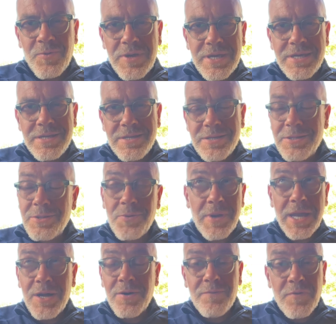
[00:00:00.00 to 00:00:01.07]
Week
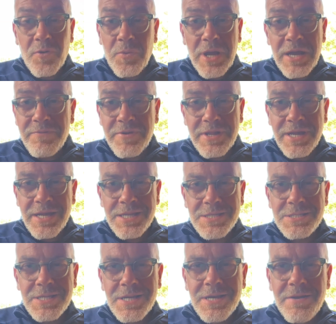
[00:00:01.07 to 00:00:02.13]
12 or whatever it
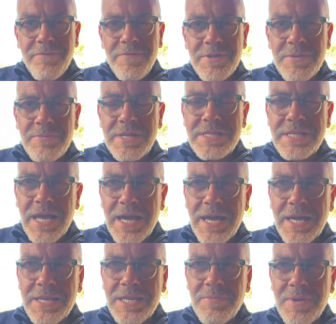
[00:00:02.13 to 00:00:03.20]
is, feeling a bit
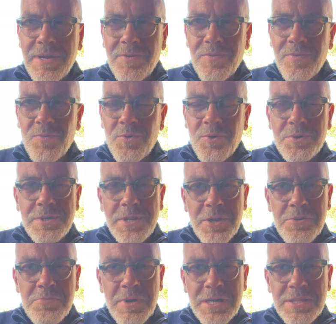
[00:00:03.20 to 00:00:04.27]
tired and a bit worn
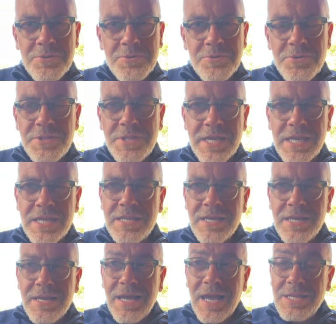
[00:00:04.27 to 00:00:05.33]
down by the whole thing, and,
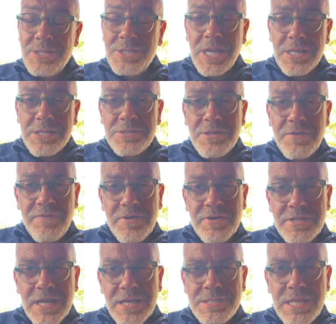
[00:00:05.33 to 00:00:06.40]
and genuinely
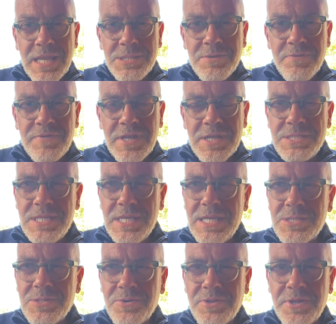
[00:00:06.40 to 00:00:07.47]
feeling that sense of
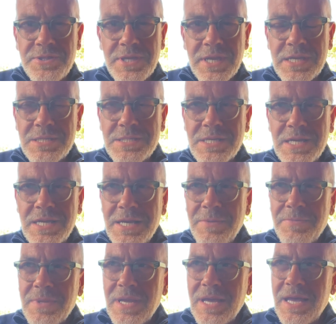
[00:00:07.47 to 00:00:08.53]
disease, all the things that
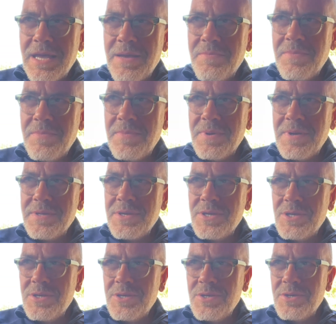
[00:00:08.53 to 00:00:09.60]
um,
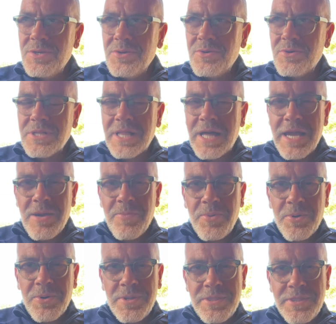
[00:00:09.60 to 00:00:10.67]
you, you, rely upon